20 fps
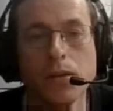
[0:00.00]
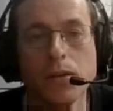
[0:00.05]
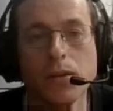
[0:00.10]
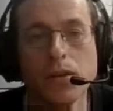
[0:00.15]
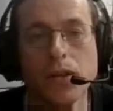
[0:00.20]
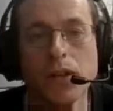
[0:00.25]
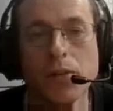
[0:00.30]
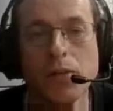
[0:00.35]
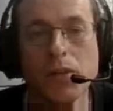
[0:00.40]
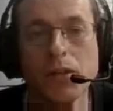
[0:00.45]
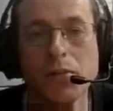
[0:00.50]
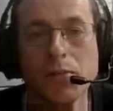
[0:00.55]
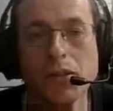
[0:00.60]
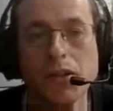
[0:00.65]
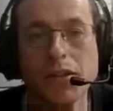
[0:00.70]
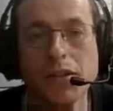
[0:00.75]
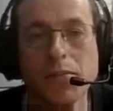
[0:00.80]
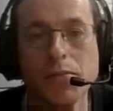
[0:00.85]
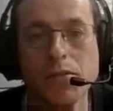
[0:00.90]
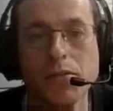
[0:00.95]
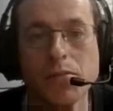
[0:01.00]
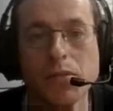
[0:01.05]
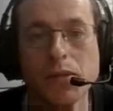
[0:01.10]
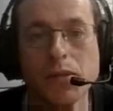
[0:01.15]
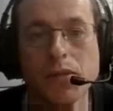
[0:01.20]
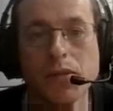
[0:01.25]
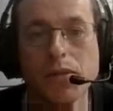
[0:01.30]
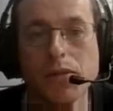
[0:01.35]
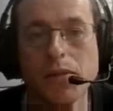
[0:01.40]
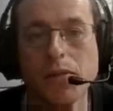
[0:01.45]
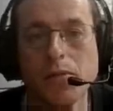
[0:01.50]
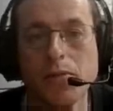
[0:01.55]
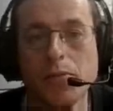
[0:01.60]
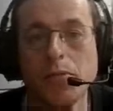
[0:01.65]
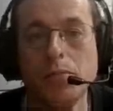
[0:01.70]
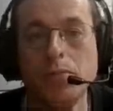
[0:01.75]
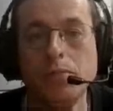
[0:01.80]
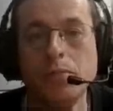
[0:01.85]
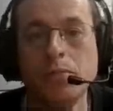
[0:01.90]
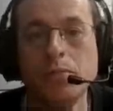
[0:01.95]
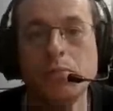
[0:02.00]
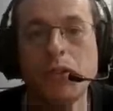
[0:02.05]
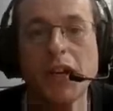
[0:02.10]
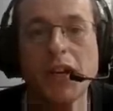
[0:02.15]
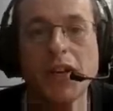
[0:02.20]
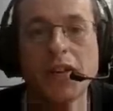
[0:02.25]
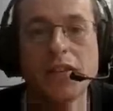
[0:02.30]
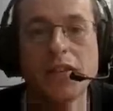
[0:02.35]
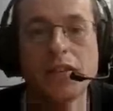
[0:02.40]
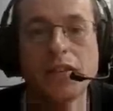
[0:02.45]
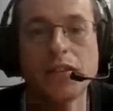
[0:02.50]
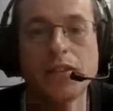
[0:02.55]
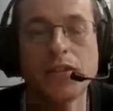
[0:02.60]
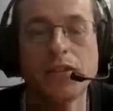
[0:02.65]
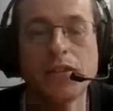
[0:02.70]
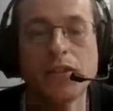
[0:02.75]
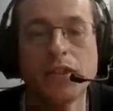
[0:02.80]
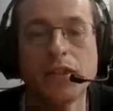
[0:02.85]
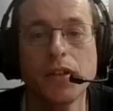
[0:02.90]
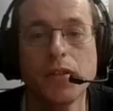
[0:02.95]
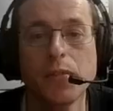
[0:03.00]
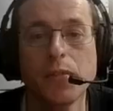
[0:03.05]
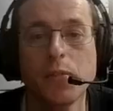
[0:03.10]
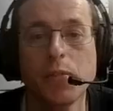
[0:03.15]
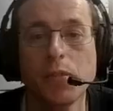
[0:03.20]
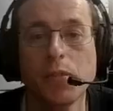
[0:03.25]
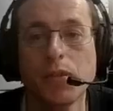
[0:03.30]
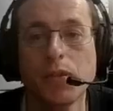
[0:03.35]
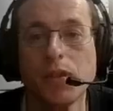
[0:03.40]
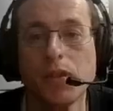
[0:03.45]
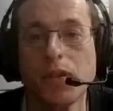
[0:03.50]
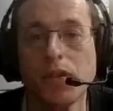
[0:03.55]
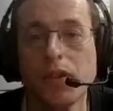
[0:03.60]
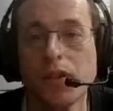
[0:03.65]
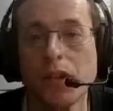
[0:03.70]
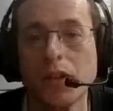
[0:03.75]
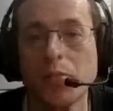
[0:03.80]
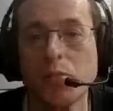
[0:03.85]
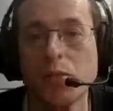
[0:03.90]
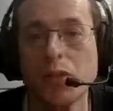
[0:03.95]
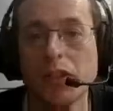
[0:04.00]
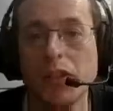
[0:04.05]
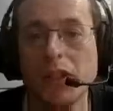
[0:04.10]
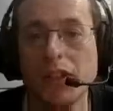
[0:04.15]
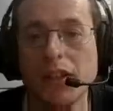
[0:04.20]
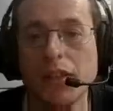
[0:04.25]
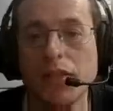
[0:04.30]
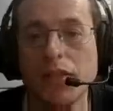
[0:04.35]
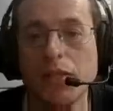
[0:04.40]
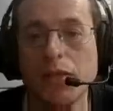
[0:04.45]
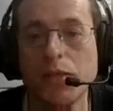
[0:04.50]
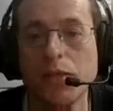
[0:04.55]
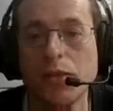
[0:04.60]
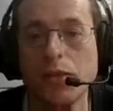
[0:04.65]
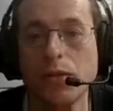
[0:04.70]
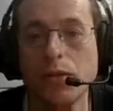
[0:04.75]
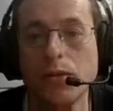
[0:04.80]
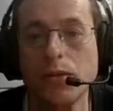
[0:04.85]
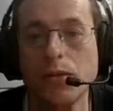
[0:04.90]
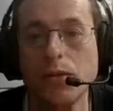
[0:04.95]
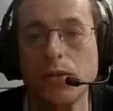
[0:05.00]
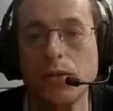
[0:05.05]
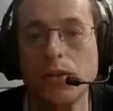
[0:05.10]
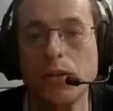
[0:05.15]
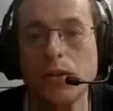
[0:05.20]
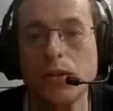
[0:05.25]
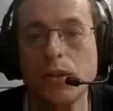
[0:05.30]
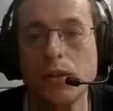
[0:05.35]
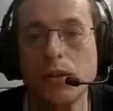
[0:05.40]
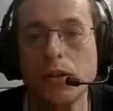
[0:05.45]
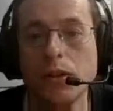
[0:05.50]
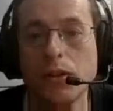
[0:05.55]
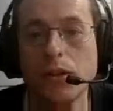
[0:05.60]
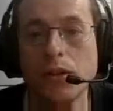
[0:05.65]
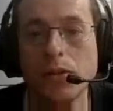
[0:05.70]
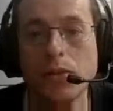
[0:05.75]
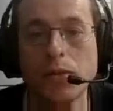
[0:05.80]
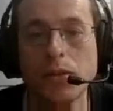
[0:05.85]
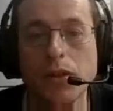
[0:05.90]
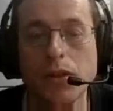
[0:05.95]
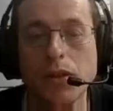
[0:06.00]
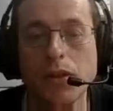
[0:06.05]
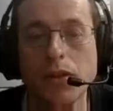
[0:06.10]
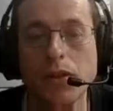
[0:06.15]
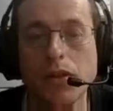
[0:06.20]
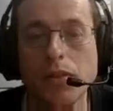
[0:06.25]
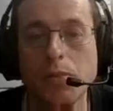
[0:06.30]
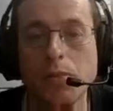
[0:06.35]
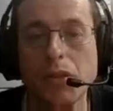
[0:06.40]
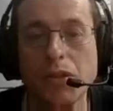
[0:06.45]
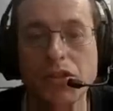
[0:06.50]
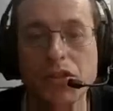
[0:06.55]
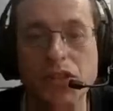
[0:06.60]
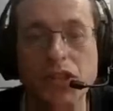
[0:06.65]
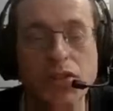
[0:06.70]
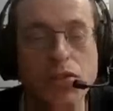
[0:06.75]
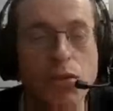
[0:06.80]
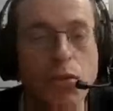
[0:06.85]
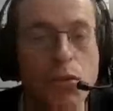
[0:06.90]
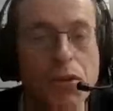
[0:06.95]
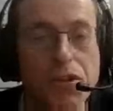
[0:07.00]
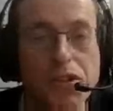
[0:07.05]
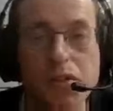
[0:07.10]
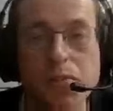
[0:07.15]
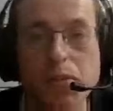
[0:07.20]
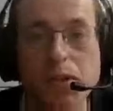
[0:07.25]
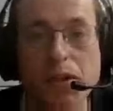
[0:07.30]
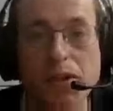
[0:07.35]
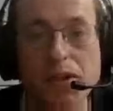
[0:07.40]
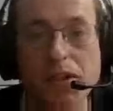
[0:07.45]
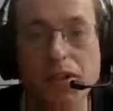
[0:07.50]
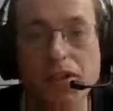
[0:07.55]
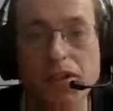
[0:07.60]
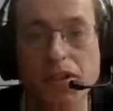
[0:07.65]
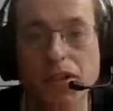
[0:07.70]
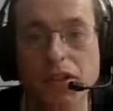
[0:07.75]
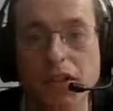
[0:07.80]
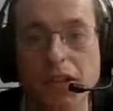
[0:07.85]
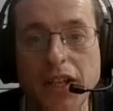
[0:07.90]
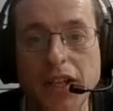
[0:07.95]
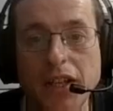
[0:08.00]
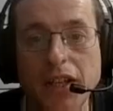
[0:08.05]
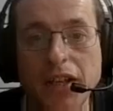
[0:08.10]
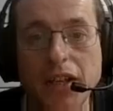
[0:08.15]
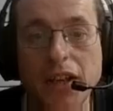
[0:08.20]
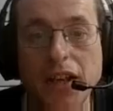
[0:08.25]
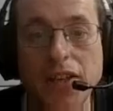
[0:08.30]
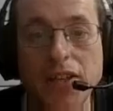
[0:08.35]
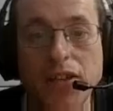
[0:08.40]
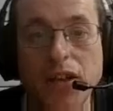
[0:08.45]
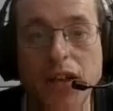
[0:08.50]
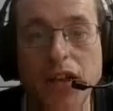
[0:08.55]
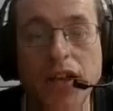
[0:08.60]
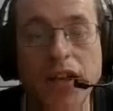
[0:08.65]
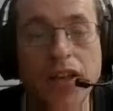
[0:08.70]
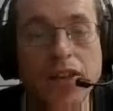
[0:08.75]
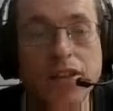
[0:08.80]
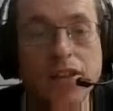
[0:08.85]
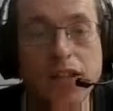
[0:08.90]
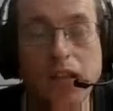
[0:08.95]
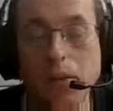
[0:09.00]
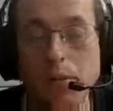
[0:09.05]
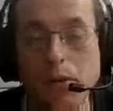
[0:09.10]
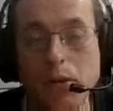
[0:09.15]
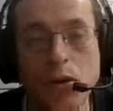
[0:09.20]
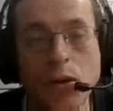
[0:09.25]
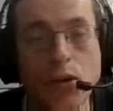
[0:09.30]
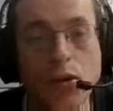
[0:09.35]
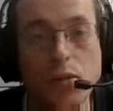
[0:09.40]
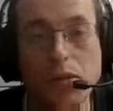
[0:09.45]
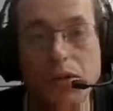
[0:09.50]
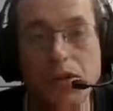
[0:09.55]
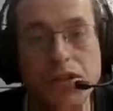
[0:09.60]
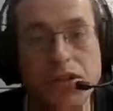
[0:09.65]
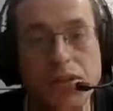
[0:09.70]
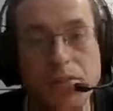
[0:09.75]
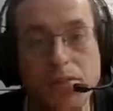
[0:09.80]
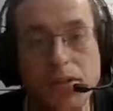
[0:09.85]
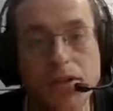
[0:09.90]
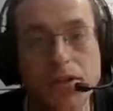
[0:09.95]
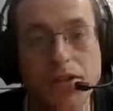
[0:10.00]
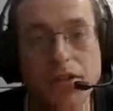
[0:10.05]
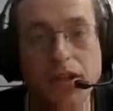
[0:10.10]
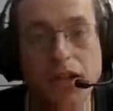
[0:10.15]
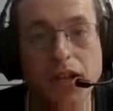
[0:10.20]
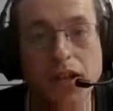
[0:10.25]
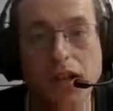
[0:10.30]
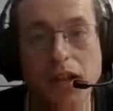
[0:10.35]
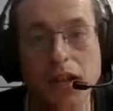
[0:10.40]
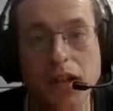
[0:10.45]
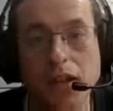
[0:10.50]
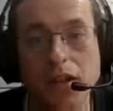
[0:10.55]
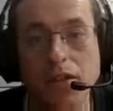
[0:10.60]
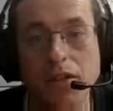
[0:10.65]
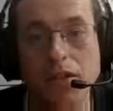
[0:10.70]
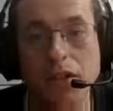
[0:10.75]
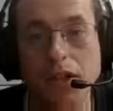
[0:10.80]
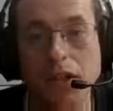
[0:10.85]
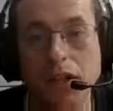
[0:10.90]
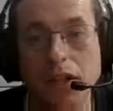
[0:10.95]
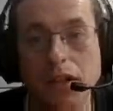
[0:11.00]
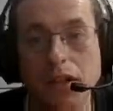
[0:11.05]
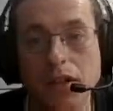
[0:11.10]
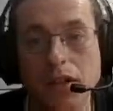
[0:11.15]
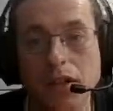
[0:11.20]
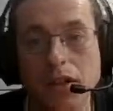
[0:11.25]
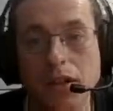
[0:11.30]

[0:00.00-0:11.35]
Okay, went to buy some spells. Bag's literally nearly completely full with a bunch of level 1 spells I still needed, and I skipped a whole bunch of spells that I think I don't need.